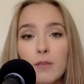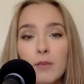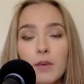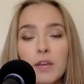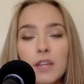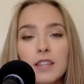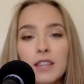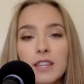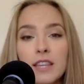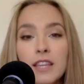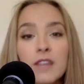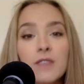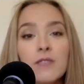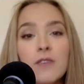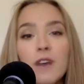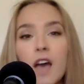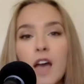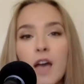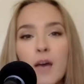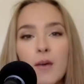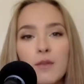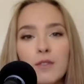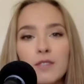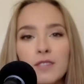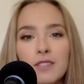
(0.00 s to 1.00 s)
But
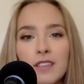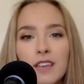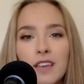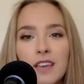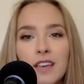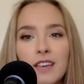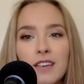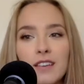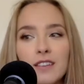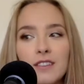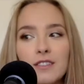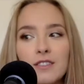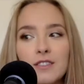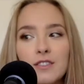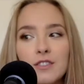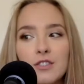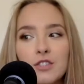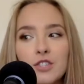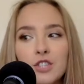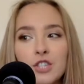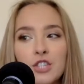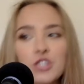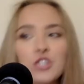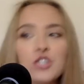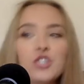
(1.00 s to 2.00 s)
Levi was like,
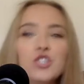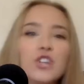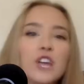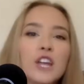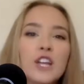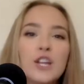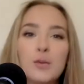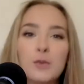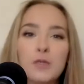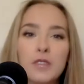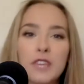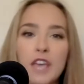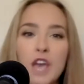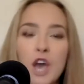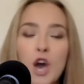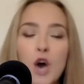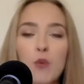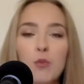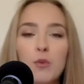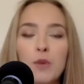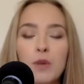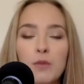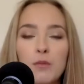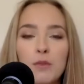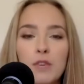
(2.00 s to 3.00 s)
she's genuinely
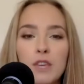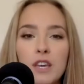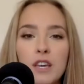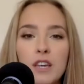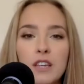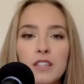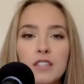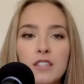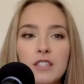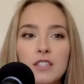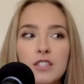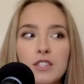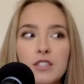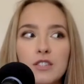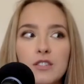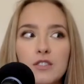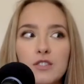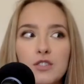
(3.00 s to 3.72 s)
helping because